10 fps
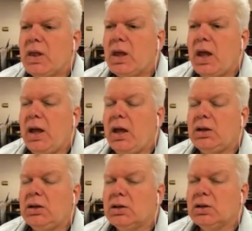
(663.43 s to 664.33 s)

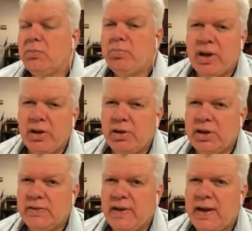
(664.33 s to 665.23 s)
And
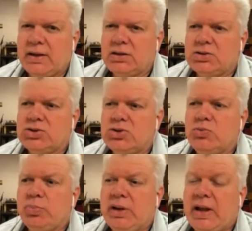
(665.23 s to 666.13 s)
comparing that to
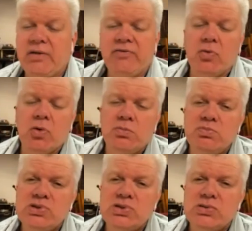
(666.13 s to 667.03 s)

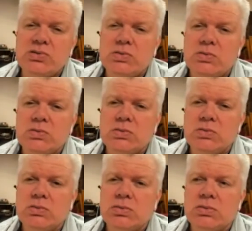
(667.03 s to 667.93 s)
platforms
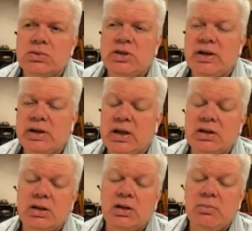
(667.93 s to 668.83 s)
that a
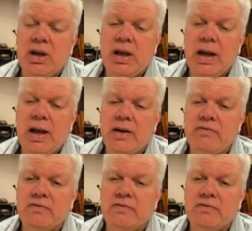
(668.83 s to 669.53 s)
candidate may have